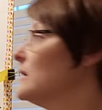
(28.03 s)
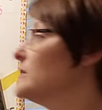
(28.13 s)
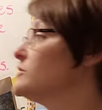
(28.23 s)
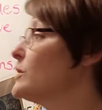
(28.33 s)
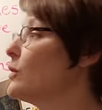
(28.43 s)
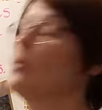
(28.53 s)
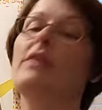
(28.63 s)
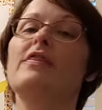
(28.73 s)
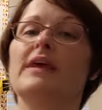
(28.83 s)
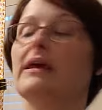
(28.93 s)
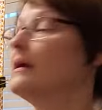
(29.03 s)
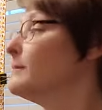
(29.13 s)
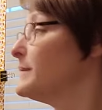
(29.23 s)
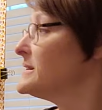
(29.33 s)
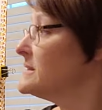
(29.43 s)
So the
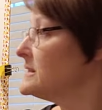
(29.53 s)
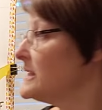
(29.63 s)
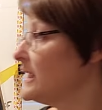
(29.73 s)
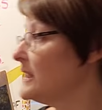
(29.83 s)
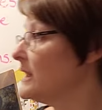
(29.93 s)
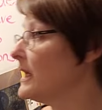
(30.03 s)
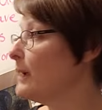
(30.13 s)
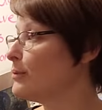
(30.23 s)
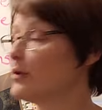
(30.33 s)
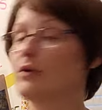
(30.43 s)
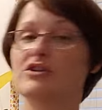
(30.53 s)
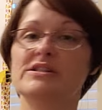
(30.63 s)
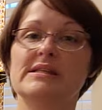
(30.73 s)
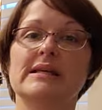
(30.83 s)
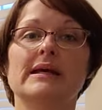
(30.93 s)
Byzantine Emperor
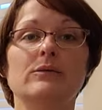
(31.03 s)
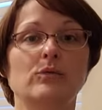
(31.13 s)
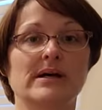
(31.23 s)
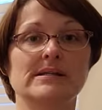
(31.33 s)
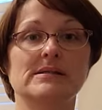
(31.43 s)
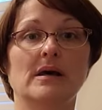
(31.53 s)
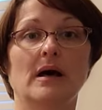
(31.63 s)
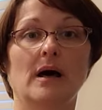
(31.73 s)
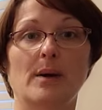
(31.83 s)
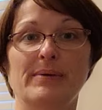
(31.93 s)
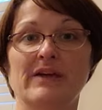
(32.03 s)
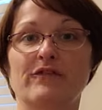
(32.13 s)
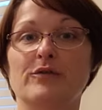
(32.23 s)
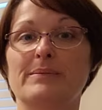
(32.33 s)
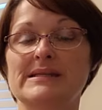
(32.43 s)
Justinian was a B
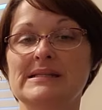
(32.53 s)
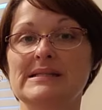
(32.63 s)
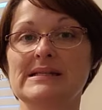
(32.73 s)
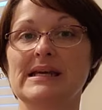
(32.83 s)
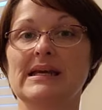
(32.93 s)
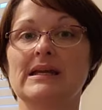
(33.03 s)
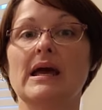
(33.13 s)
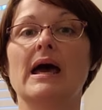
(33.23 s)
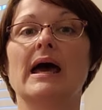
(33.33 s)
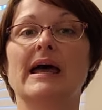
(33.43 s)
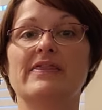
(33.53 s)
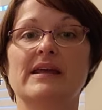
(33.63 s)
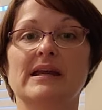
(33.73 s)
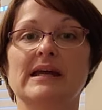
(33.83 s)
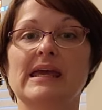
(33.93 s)
for Byzantine, and then
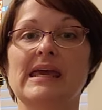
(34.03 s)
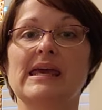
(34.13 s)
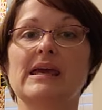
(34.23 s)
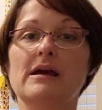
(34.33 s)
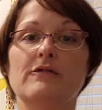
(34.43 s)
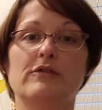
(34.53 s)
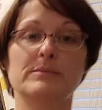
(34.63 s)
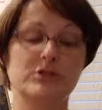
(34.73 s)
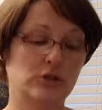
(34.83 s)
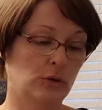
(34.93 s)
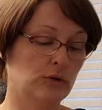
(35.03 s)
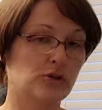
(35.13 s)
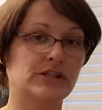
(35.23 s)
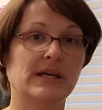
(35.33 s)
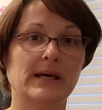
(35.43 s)
an E from shoulder
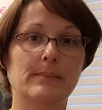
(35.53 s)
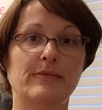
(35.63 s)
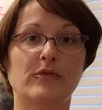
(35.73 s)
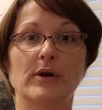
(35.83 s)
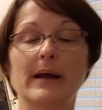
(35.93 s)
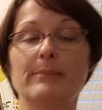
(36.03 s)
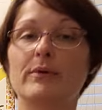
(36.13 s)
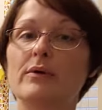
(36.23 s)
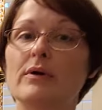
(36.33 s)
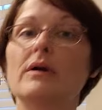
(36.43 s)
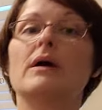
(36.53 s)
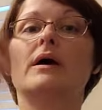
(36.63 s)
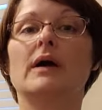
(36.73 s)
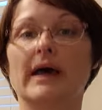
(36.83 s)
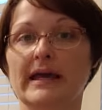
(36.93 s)
to hip for emperor,
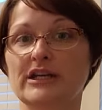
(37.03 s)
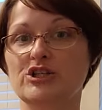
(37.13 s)
and a